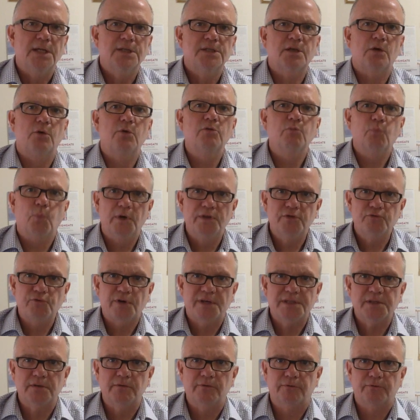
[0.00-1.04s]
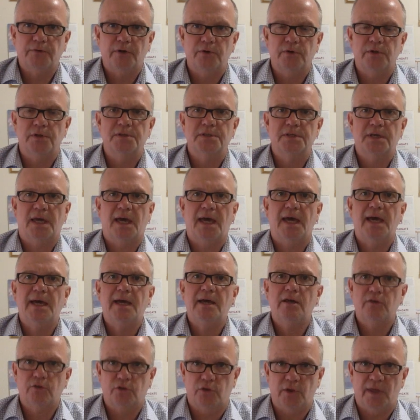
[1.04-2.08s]
So with resident-focused
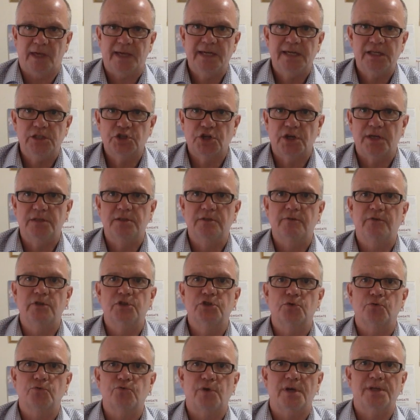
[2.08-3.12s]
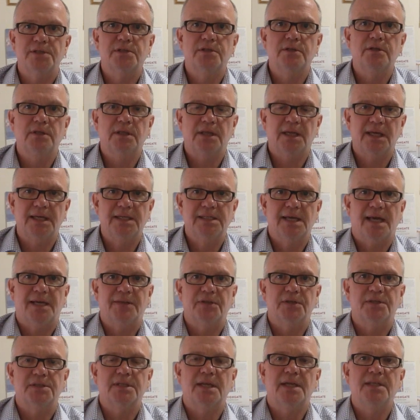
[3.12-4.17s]
care, each individual resident is at
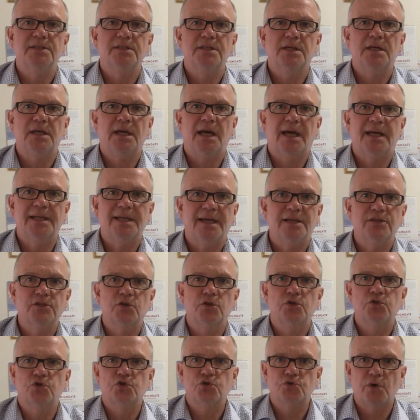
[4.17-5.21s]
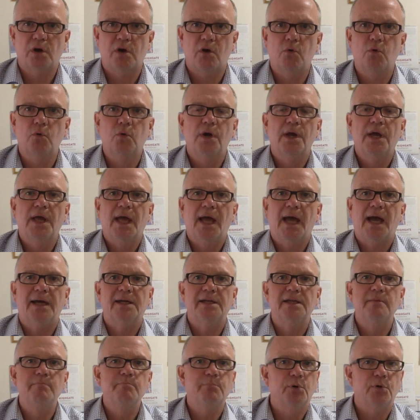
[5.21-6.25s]
the centre and has control
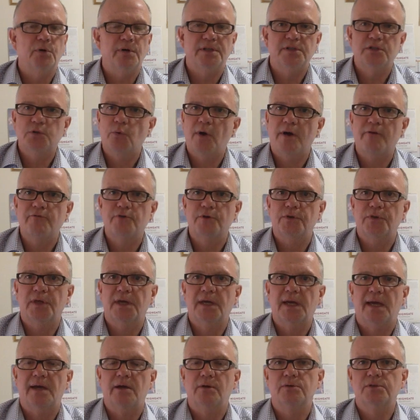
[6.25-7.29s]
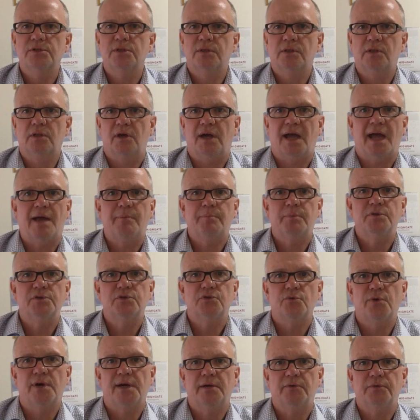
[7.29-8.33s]
and input into everything else that happens
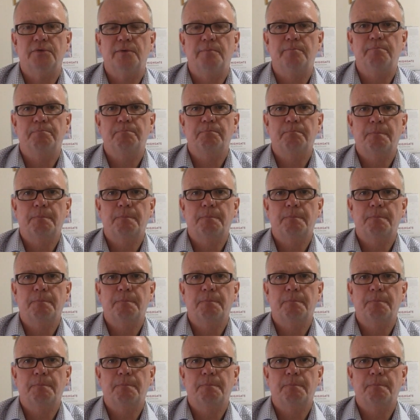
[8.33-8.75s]
around them.